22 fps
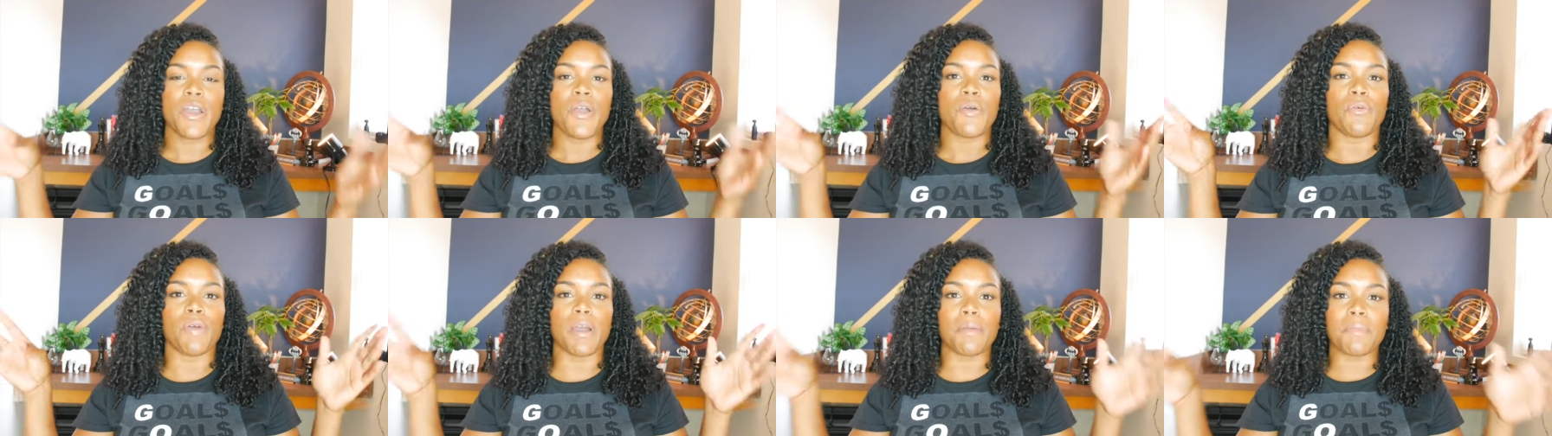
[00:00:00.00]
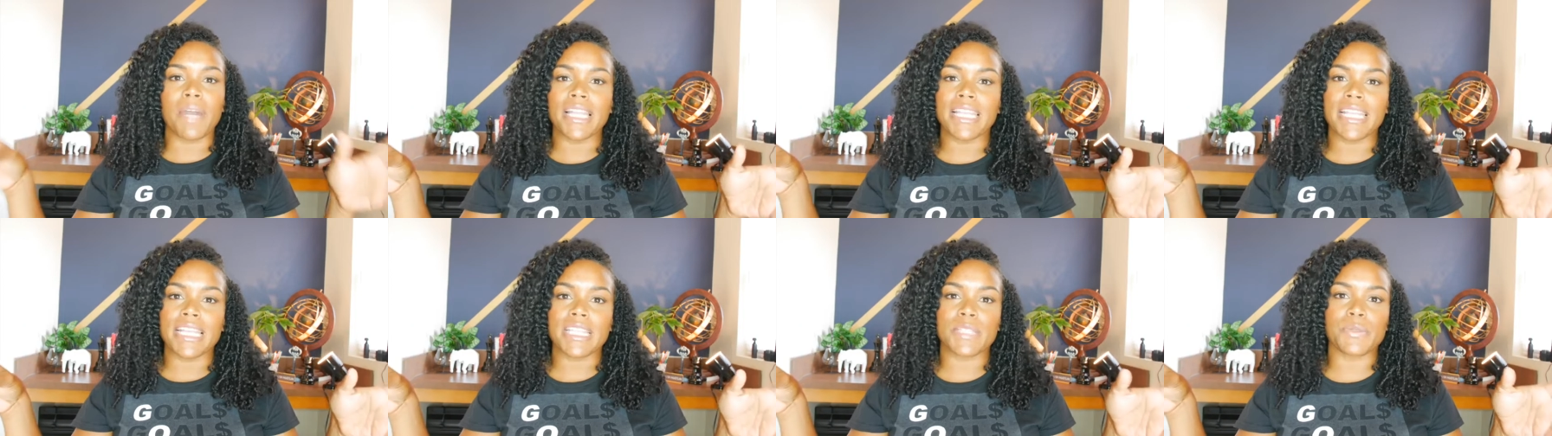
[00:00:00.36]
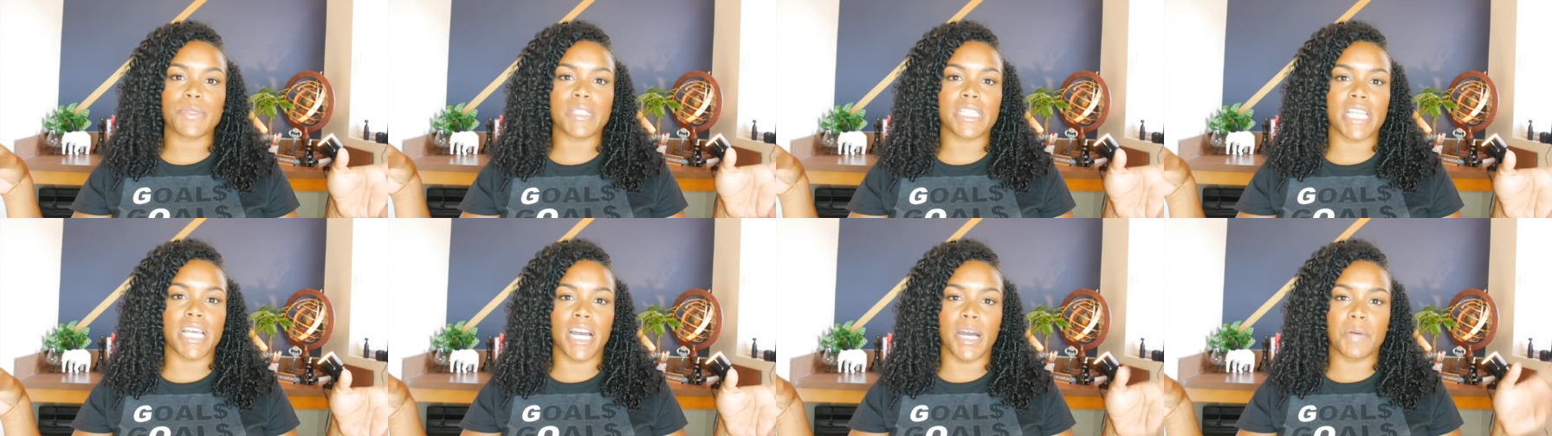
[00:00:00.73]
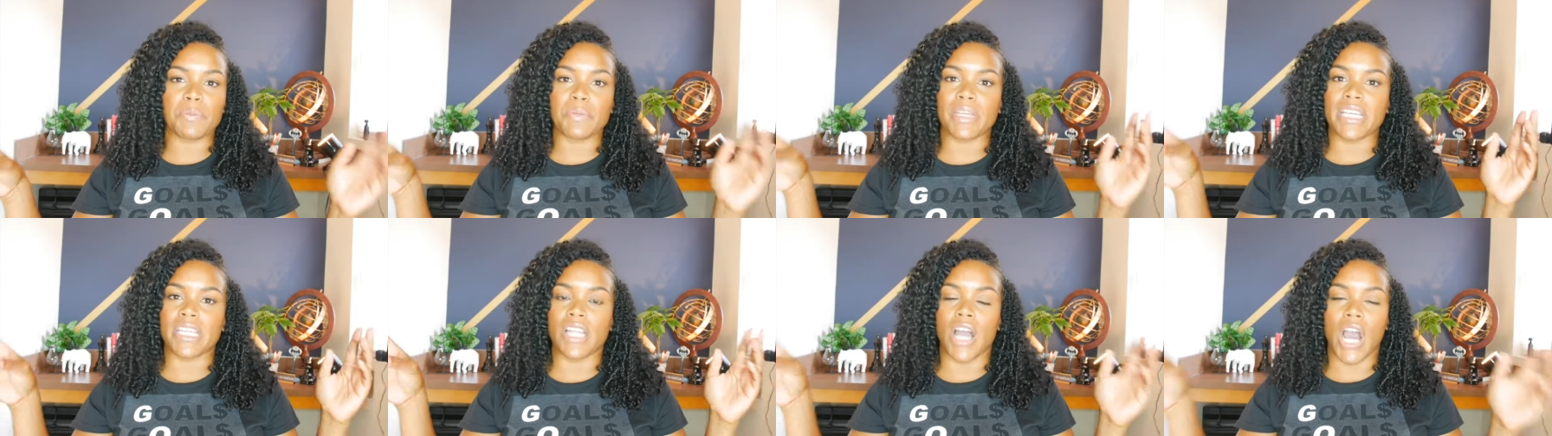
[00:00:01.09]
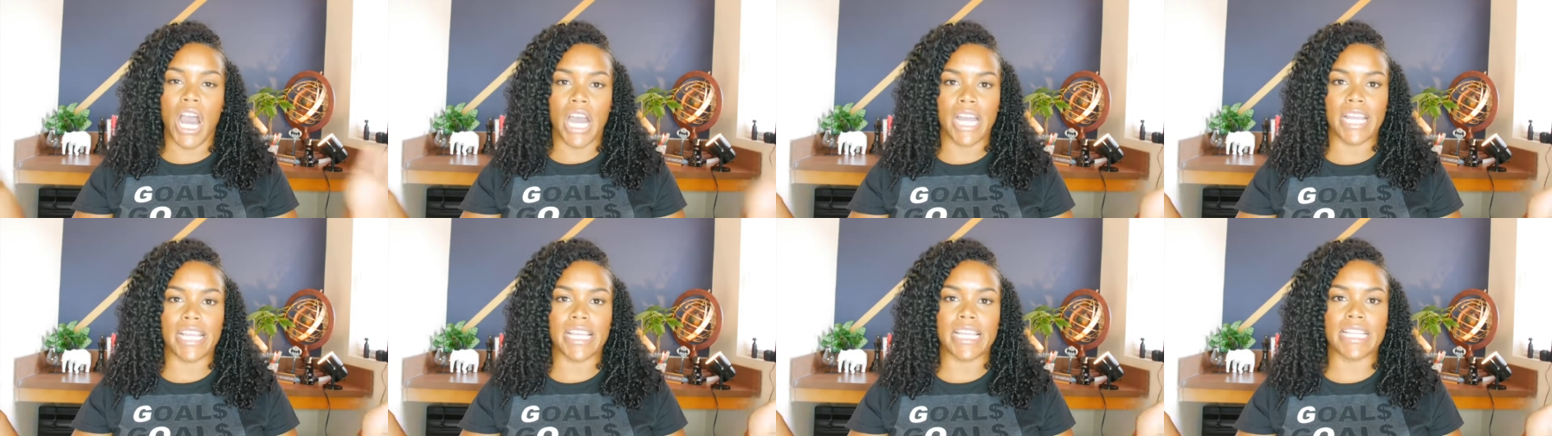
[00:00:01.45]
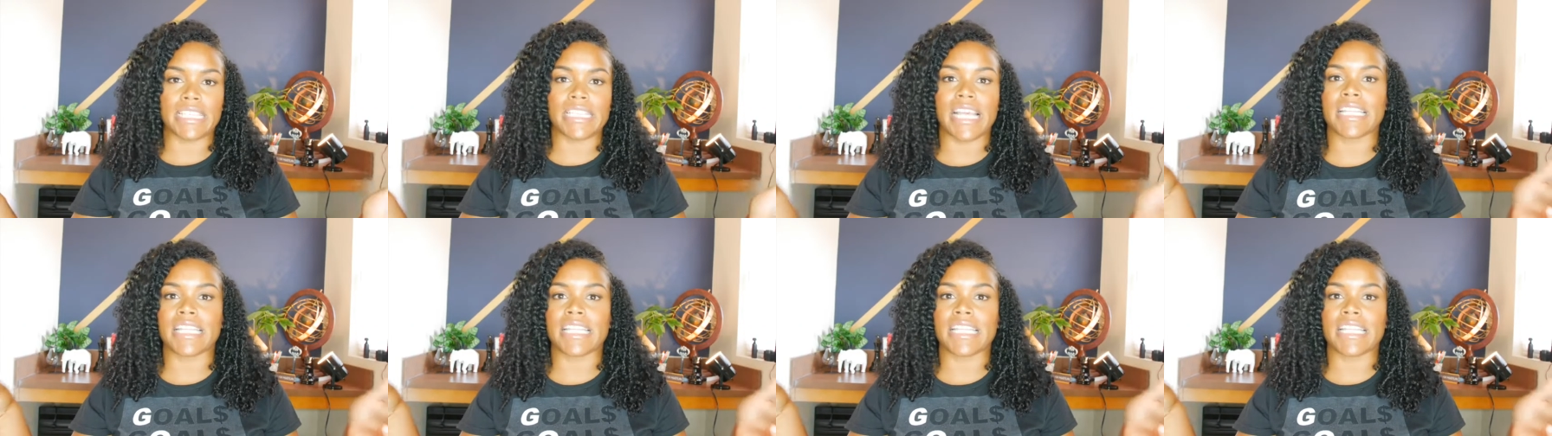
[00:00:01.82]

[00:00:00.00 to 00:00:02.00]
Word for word: When my lease was up in August,